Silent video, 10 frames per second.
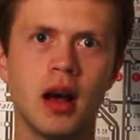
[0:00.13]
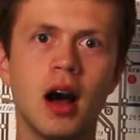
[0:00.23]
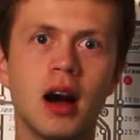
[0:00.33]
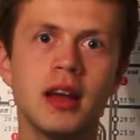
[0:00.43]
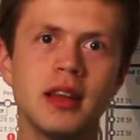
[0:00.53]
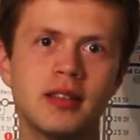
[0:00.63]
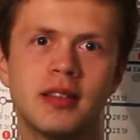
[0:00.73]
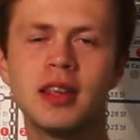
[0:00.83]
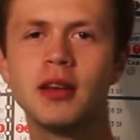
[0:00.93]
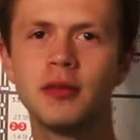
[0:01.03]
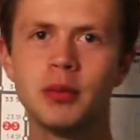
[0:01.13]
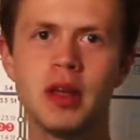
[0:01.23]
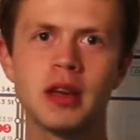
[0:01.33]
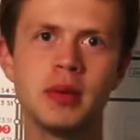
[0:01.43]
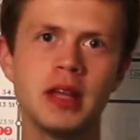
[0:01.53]
Hi, it's Sigurd from
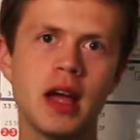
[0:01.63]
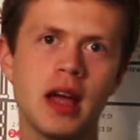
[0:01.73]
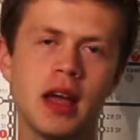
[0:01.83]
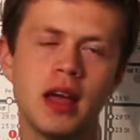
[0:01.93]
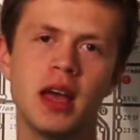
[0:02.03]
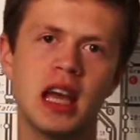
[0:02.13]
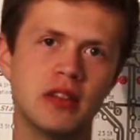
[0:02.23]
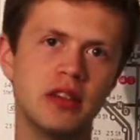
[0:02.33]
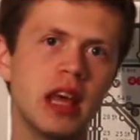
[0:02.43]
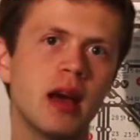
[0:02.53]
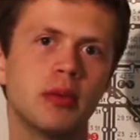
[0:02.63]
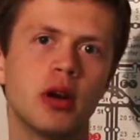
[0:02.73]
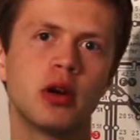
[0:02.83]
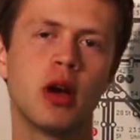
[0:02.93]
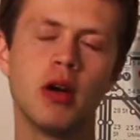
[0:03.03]
Tecc here, and today I'm
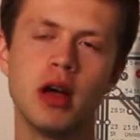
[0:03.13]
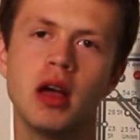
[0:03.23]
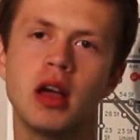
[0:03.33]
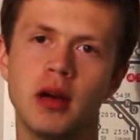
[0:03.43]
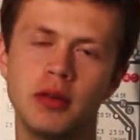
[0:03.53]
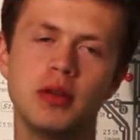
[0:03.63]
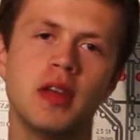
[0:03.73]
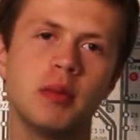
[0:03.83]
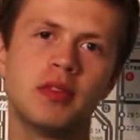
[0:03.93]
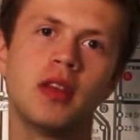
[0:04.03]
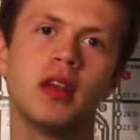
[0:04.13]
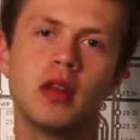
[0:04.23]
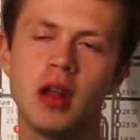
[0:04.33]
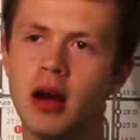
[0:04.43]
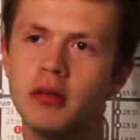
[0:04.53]
going over a few tips
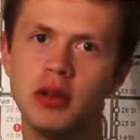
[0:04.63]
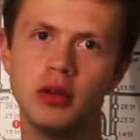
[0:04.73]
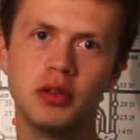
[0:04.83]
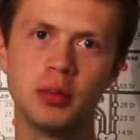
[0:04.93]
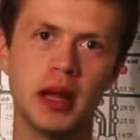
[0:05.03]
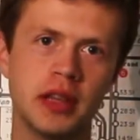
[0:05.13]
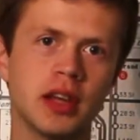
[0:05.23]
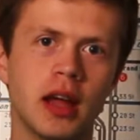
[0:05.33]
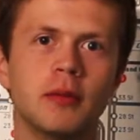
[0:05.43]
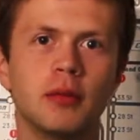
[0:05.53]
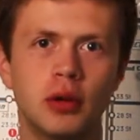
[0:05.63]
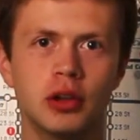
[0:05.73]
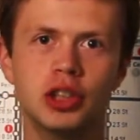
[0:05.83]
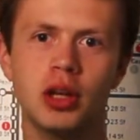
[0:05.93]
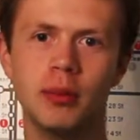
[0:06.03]
on how to use Manychat for
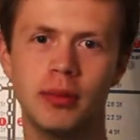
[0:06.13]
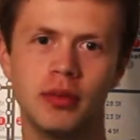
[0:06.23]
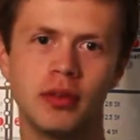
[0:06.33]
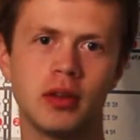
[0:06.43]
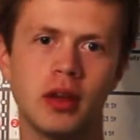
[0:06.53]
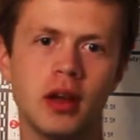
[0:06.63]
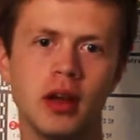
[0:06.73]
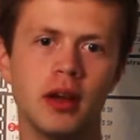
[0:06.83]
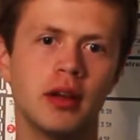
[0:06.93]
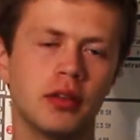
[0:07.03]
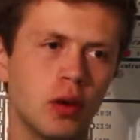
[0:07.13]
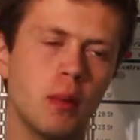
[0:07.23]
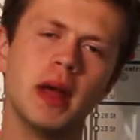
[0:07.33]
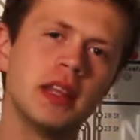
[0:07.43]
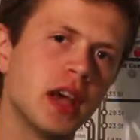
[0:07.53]
gyms. So
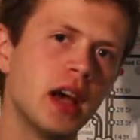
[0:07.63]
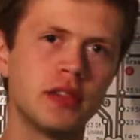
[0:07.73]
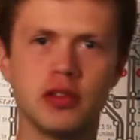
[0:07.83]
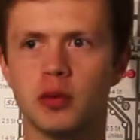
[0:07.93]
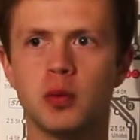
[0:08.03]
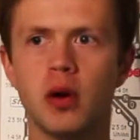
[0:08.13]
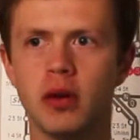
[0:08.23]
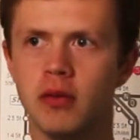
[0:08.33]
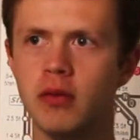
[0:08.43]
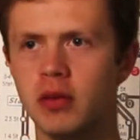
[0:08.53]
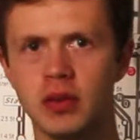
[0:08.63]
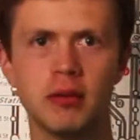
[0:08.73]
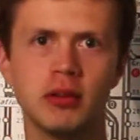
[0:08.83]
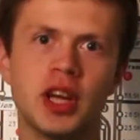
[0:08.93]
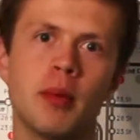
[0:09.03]
Manychat is just one of
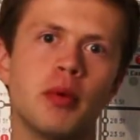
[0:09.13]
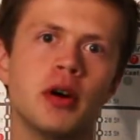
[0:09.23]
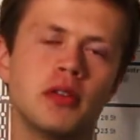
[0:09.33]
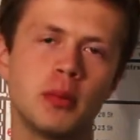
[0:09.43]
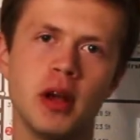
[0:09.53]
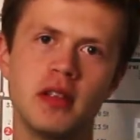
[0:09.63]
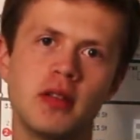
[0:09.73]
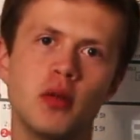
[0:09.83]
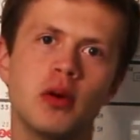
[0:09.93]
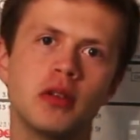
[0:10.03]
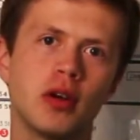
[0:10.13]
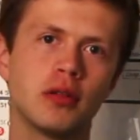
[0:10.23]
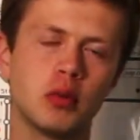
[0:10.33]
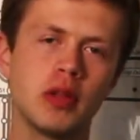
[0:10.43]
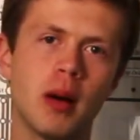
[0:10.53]
several chatbots, but it's the one
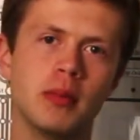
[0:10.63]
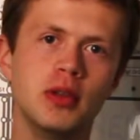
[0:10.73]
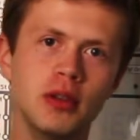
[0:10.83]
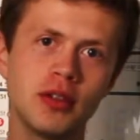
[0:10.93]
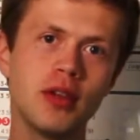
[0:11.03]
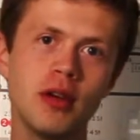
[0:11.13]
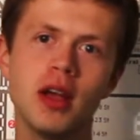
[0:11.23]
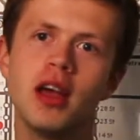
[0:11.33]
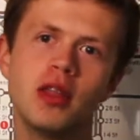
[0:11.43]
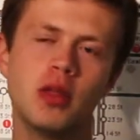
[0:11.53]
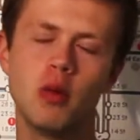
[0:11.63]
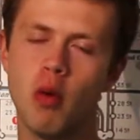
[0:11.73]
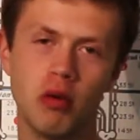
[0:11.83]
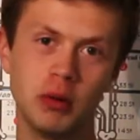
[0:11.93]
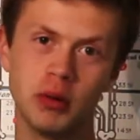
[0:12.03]
software that I'm used to, the
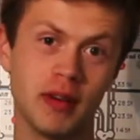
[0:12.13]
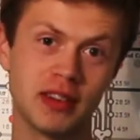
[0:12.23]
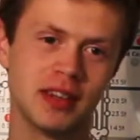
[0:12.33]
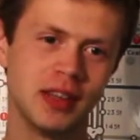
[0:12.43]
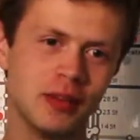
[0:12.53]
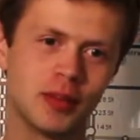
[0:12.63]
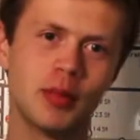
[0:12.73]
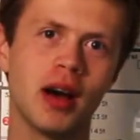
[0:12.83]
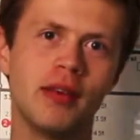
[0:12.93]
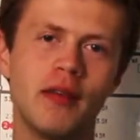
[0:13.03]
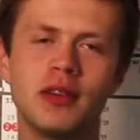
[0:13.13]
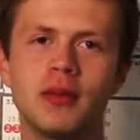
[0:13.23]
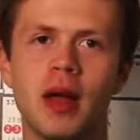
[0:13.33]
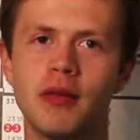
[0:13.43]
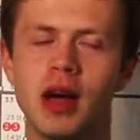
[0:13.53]
only one I've actually used, but
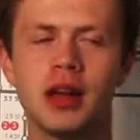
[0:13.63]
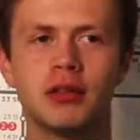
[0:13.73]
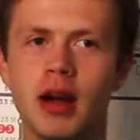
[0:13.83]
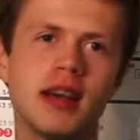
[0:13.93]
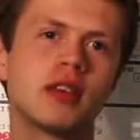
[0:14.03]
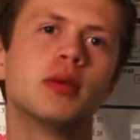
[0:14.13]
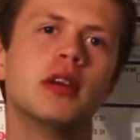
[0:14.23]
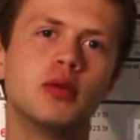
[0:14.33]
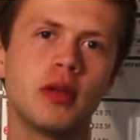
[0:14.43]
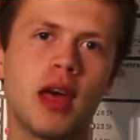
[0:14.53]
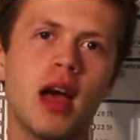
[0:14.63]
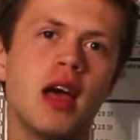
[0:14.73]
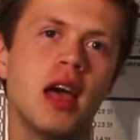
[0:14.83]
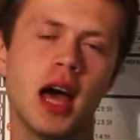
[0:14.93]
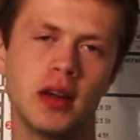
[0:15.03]
I've had a great experience with it,
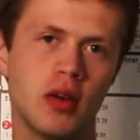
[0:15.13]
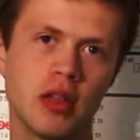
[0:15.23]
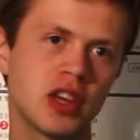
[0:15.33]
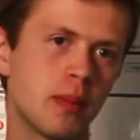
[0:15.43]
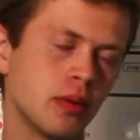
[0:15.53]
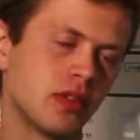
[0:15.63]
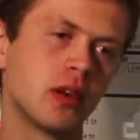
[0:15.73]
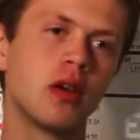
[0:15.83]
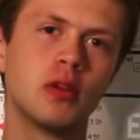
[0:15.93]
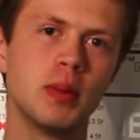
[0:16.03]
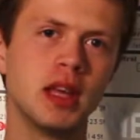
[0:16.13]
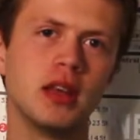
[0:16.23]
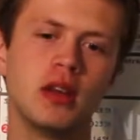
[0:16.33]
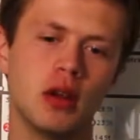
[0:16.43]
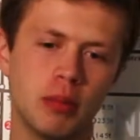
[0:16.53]
and other chatbots are going to be,
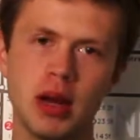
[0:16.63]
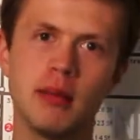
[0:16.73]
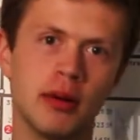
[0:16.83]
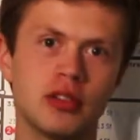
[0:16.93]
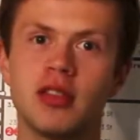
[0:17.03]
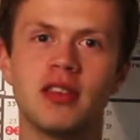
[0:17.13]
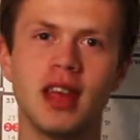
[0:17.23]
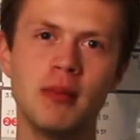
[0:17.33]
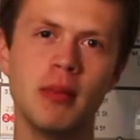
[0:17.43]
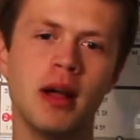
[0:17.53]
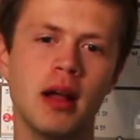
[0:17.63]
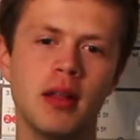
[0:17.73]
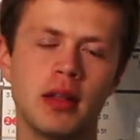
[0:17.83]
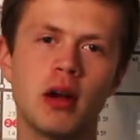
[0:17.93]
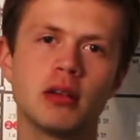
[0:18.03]
pretty much the same.
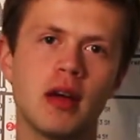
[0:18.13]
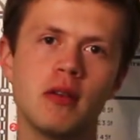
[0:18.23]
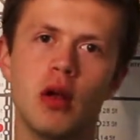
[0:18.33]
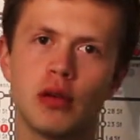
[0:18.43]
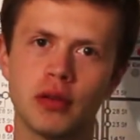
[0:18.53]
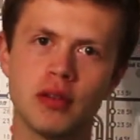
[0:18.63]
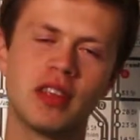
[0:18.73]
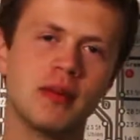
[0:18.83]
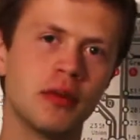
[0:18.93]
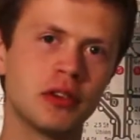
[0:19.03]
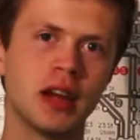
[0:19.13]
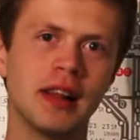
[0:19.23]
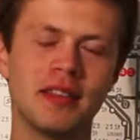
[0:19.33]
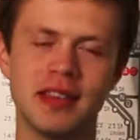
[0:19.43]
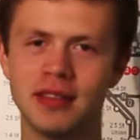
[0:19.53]
They're going to have lots of the same
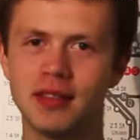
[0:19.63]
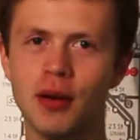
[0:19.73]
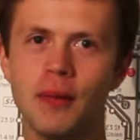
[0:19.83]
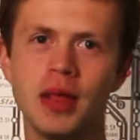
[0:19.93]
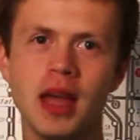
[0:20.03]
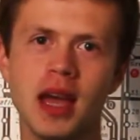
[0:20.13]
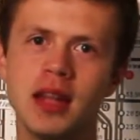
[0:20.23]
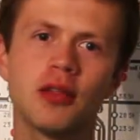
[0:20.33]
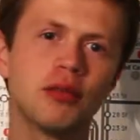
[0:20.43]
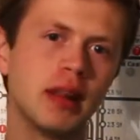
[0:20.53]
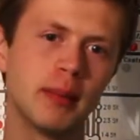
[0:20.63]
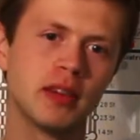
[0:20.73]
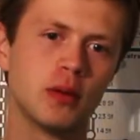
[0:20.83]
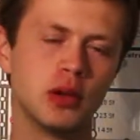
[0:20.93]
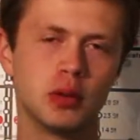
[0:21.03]
functionalities, so it doesn't really
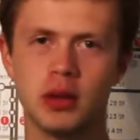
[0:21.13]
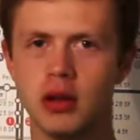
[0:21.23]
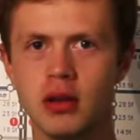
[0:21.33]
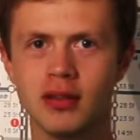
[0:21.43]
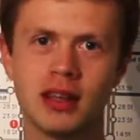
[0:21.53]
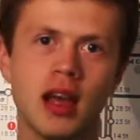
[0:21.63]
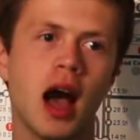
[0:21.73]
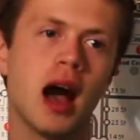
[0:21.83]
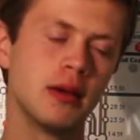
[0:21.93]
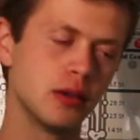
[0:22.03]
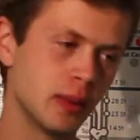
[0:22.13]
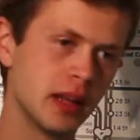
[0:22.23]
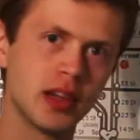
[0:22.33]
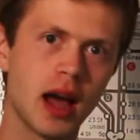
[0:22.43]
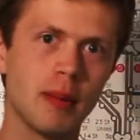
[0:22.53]
matter which one you're using. I use
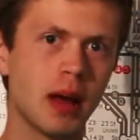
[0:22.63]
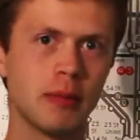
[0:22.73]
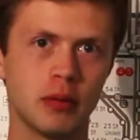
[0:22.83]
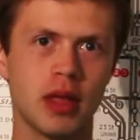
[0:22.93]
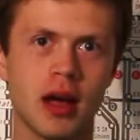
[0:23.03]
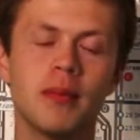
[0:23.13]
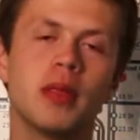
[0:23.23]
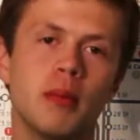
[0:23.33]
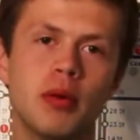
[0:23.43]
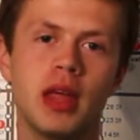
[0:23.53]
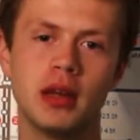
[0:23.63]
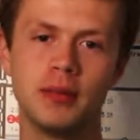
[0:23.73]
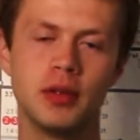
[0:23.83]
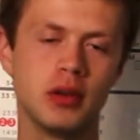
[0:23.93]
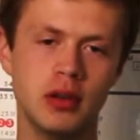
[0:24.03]
Manychat, I'm happy with that, but then
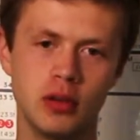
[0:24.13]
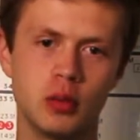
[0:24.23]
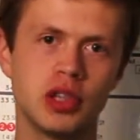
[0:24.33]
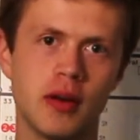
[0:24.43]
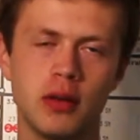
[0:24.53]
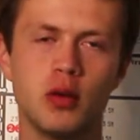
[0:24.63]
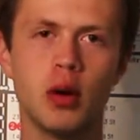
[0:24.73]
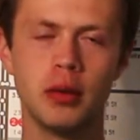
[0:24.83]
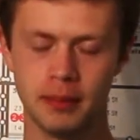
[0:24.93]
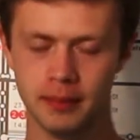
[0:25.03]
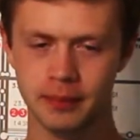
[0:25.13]
you can use whichever you want.